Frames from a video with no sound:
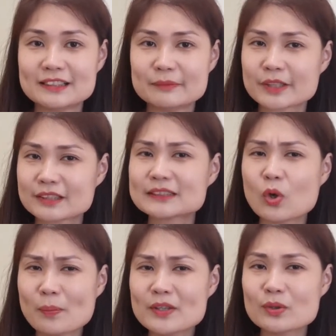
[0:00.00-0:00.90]
Because
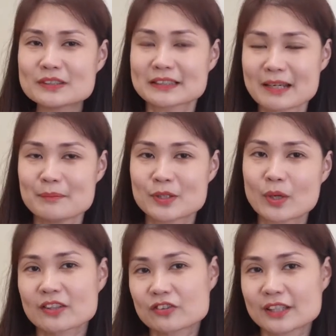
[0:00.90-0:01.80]
open totes can be
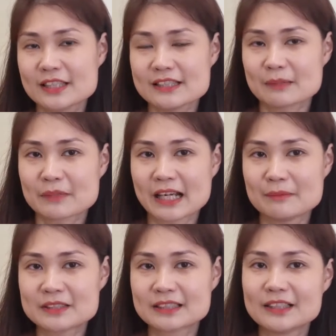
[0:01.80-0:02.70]
quite tricky
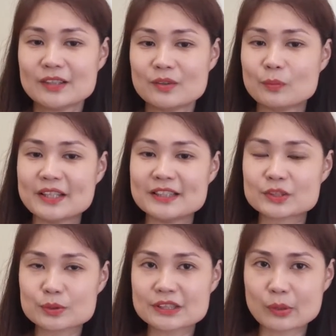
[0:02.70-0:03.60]
sometimes. When it's
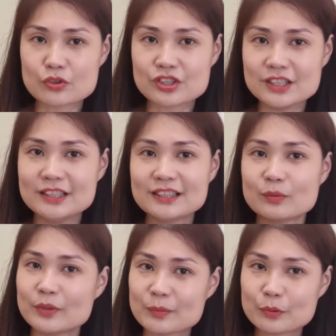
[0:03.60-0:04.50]
so slouchy,
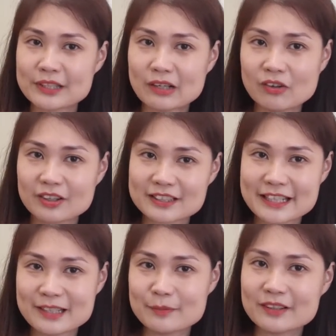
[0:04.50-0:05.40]
when you put down on the
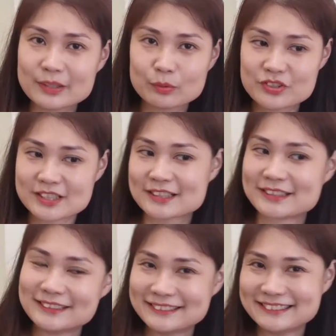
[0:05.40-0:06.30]
table, it will
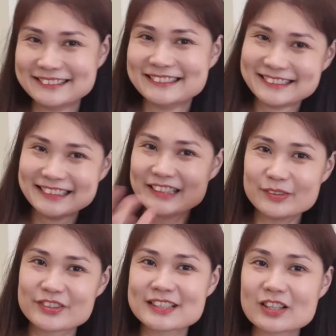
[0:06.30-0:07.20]
just
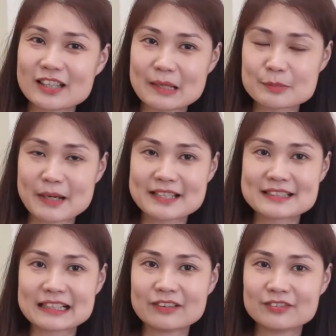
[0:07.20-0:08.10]
collapse by
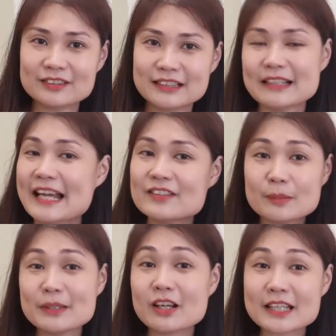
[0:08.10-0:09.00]
itself. And your
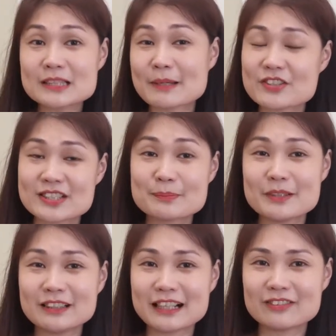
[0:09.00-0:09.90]
belongings might just
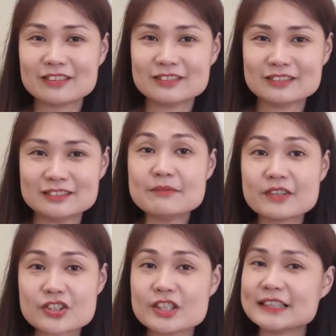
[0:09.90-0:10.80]
spill out. Zip
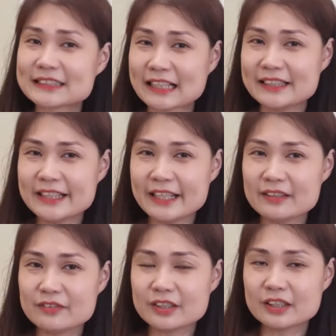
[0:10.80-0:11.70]
version is slightly
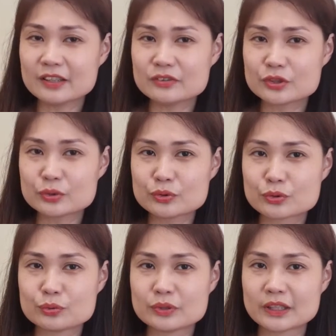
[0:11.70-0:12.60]
heavier due
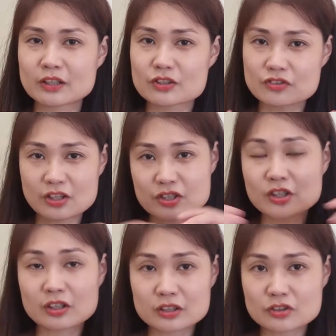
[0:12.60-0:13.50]
to the construction
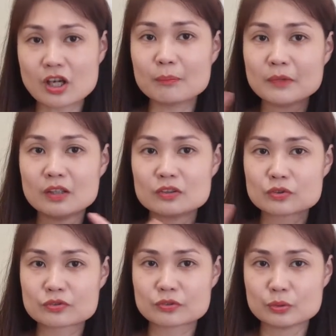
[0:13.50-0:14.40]
on the top
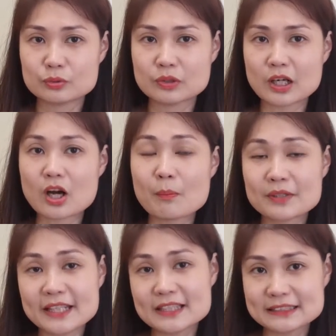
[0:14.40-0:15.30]
to
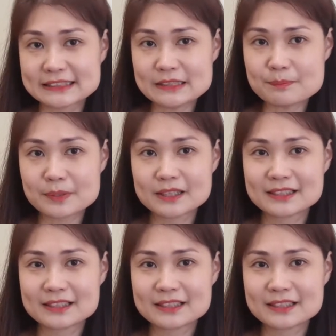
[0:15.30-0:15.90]
accommodate the zip.